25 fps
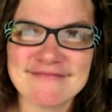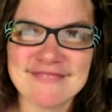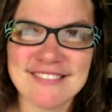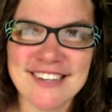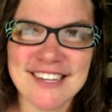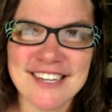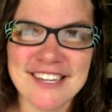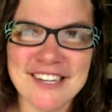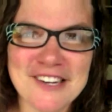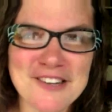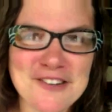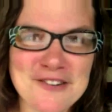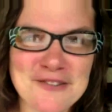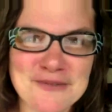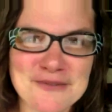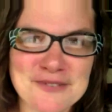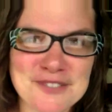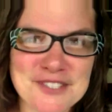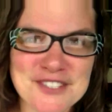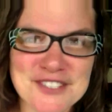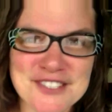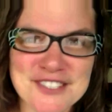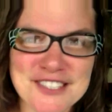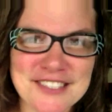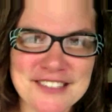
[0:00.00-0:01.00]
I don't know,
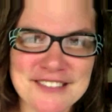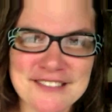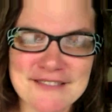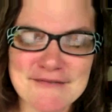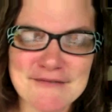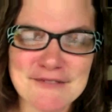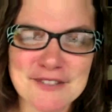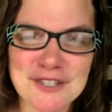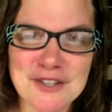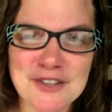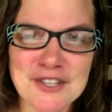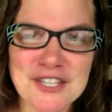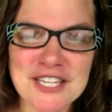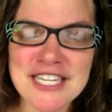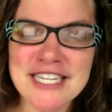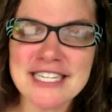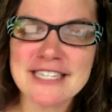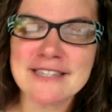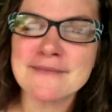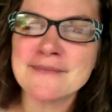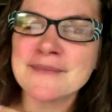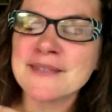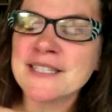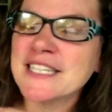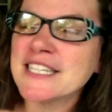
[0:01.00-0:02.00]
just didn't feel the
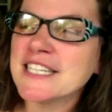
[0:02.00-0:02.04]
need.